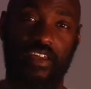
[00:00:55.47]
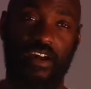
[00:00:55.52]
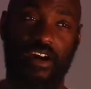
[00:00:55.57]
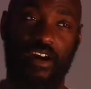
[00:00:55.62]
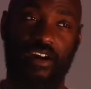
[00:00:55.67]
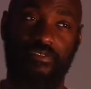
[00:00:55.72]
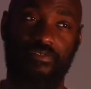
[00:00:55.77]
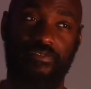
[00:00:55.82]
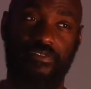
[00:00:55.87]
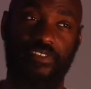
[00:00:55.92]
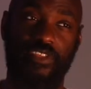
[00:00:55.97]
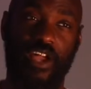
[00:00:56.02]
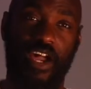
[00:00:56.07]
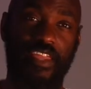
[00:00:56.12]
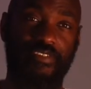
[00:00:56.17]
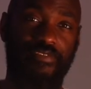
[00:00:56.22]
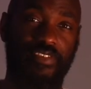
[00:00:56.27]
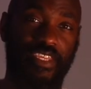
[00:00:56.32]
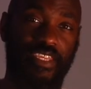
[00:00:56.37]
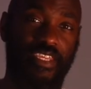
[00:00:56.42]
of
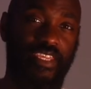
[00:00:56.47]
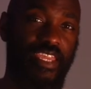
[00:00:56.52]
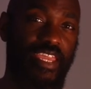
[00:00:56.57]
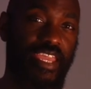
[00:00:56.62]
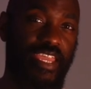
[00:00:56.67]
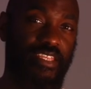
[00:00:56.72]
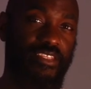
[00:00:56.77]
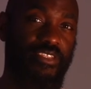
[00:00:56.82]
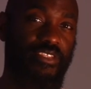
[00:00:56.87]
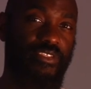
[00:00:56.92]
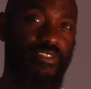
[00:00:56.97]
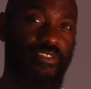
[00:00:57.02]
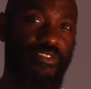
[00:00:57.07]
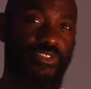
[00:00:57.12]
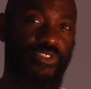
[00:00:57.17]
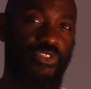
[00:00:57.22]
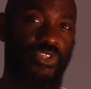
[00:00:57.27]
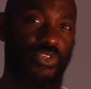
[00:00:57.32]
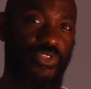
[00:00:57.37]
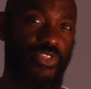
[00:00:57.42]
diving
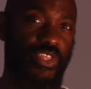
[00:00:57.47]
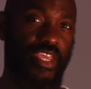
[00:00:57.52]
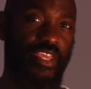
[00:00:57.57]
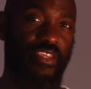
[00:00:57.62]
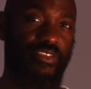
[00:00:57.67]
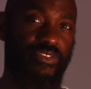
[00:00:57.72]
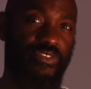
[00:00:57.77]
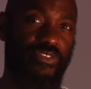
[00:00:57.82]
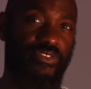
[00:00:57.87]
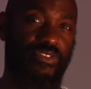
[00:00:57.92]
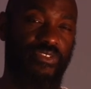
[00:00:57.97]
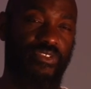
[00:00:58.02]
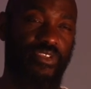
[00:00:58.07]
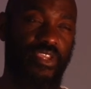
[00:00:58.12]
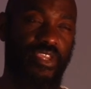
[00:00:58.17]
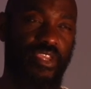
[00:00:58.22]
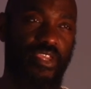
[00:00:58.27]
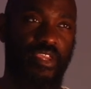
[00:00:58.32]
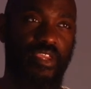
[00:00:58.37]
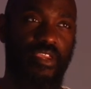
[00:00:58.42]
into this
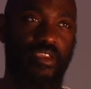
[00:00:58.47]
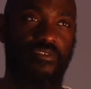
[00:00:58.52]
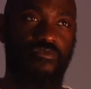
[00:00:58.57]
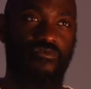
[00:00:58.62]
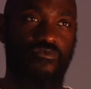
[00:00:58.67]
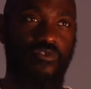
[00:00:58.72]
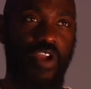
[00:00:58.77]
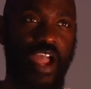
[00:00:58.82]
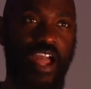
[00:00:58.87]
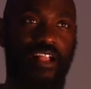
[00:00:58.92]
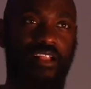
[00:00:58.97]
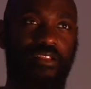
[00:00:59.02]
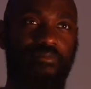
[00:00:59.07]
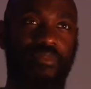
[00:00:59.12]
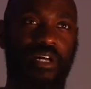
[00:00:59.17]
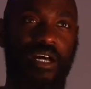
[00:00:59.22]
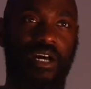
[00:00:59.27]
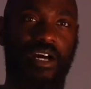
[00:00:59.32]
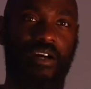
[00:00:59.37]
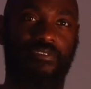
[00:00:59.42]

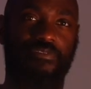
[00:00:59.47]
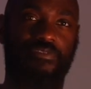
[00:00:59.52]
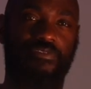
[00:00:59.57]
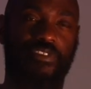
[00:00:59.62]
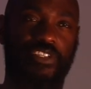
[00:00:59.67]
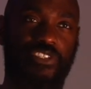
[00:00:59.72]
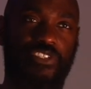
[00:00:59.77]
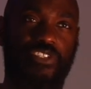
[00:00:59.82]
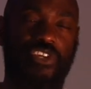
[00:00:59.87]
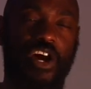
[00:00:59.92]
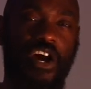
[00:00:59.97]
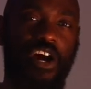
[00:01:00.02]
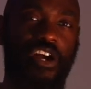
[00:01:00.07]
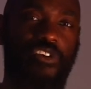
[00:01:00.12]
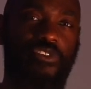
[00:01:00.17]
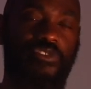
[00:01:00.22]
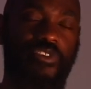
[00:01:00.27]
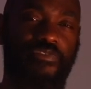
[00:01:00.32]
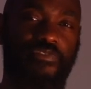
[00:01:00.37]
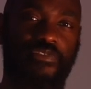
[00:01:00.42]
realm of
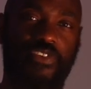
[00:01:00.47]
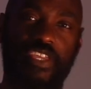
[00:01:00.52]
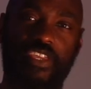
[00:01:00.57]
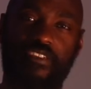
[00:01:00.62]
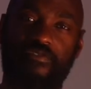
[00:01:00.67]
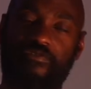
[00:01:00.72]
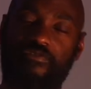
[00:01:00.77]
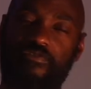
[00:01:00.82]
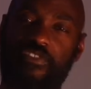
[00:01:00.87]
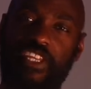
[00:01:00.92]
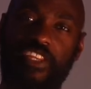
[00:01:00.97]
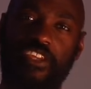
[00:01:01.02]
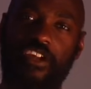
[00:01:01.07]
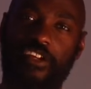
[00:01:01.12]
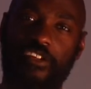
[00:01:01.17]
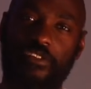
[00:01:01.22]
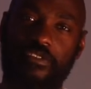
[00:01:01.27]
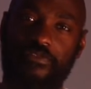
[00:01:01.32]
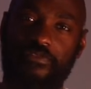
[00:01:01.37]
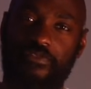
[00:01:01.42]
photography and
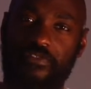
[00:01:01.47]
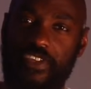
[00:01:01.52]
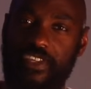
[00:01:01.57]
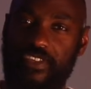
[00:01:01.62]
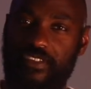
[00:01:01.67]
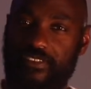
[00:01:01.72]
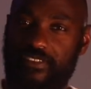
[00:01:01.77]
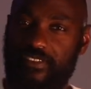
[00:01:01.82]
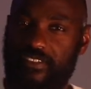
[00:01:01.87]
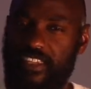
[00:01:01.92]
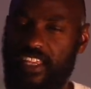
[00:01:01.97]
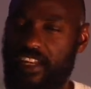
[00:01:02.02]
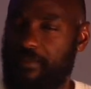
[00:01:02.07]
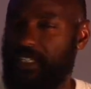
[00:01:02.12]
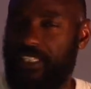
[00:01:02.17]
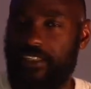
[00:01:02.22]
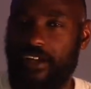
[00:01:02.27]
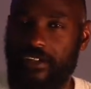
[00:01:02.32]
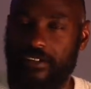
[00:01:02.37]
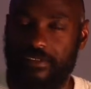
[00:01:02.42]
videography and
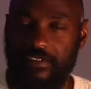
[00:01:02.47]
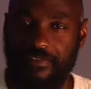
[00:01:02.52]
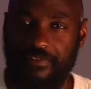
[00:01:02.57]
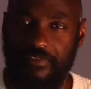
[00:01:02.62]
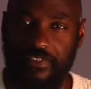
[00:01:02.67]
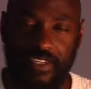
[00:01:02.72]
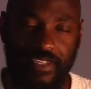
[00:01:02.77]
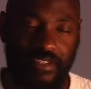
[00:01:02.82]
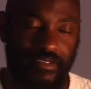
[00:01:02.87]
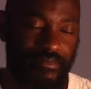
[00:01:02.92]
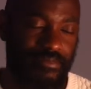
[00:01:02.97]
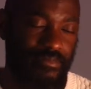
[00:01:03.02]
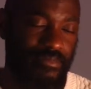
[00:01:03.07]
cinematography and